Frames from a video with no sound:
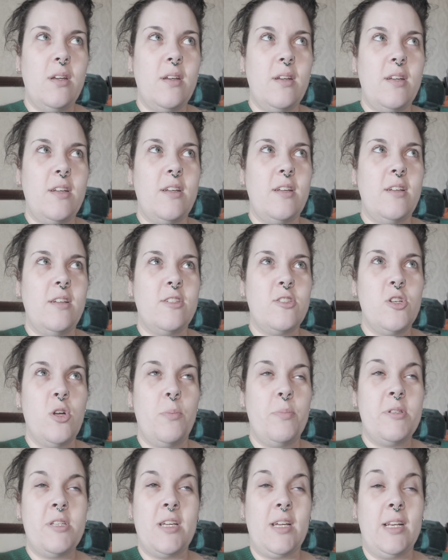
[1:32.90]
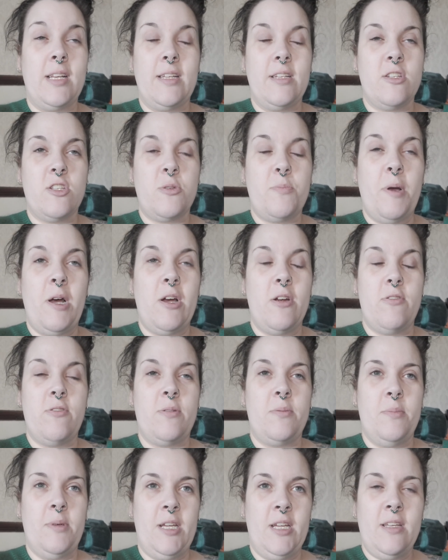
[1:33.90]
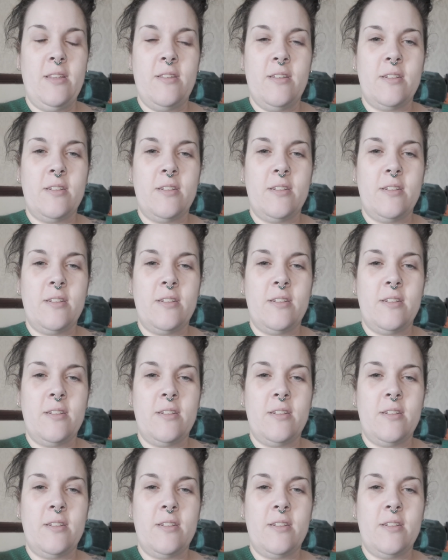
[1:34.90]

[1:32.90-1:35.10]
It's not particularly inspiring me.